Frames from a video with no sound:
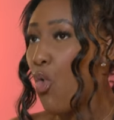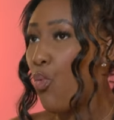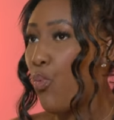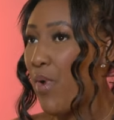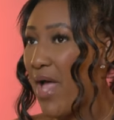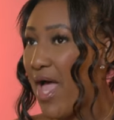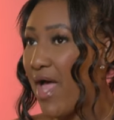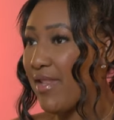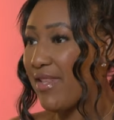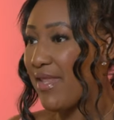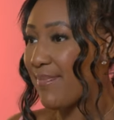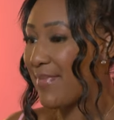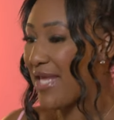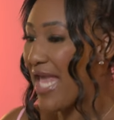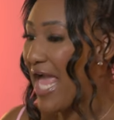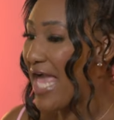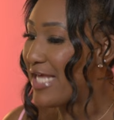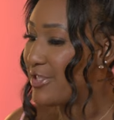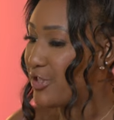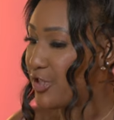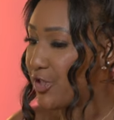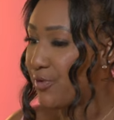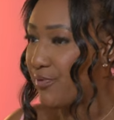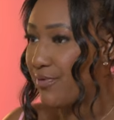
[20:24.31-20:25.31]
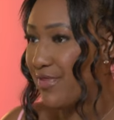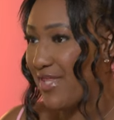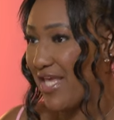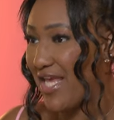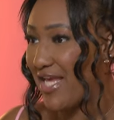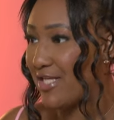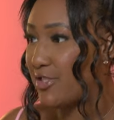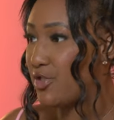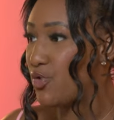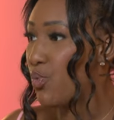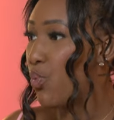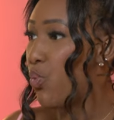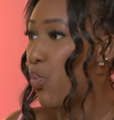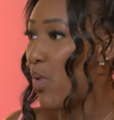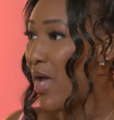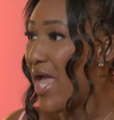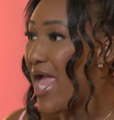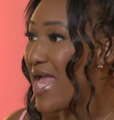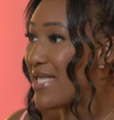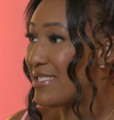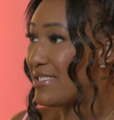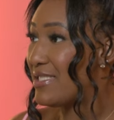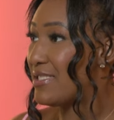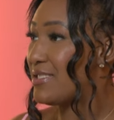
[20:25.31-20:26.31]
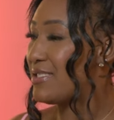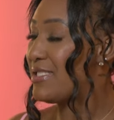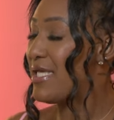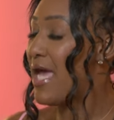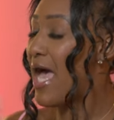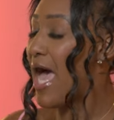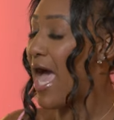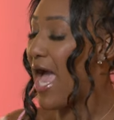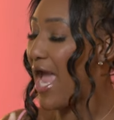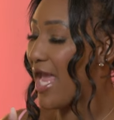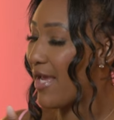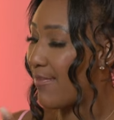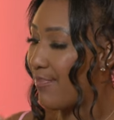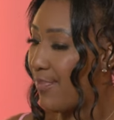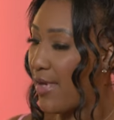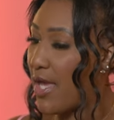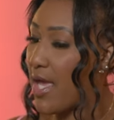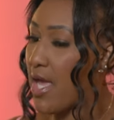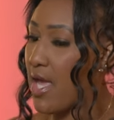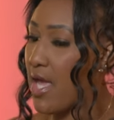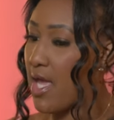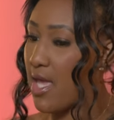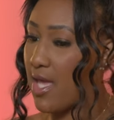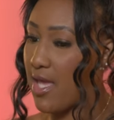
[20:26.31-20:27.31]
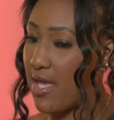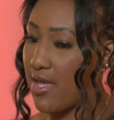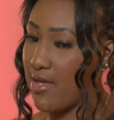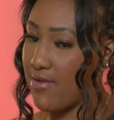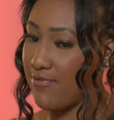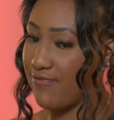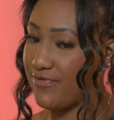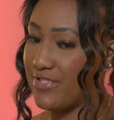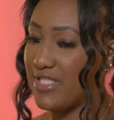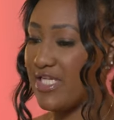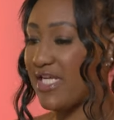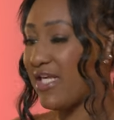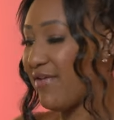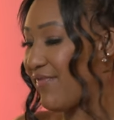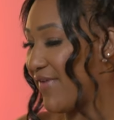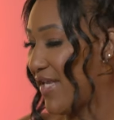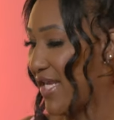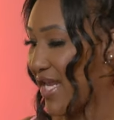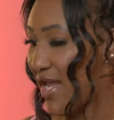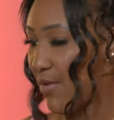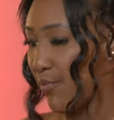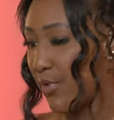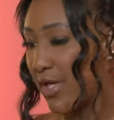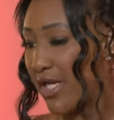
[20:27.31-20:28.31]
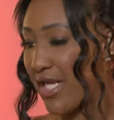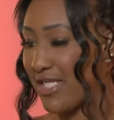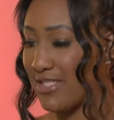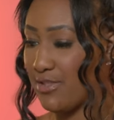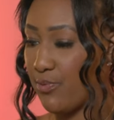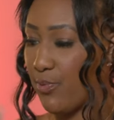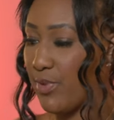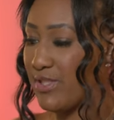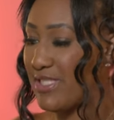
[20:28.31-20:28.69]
Well, let me ask you this: What type of TV network is it?